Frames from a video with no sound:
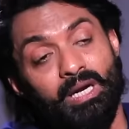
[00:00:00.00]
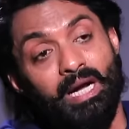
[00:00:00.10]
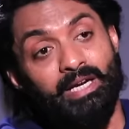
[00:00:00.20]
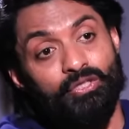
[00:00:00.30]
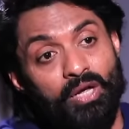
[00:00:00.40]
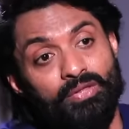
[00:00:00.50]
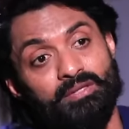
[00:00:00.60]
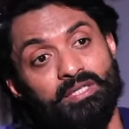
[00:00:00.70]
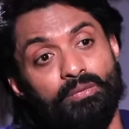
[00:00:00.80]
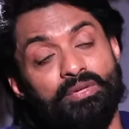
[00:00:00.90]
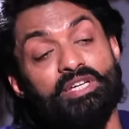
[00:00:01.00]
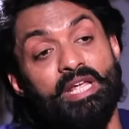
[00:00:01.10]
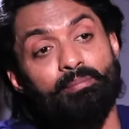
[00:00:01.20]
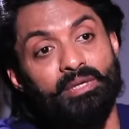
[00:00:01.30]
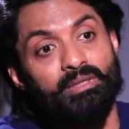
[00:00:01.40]
I shot that sequence in
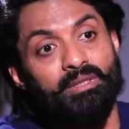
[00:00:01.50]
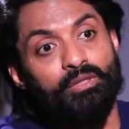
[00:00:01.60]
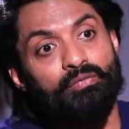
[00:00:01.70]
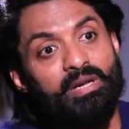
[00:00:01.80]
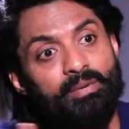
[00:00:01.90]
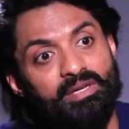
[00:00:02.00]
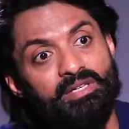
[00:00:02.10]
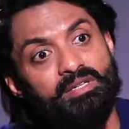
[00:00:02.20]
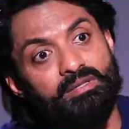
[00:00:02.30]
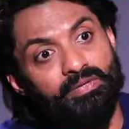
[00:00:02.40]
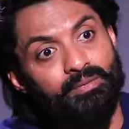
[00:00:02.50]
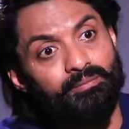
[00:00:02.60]
April. Now when am I releasing the film?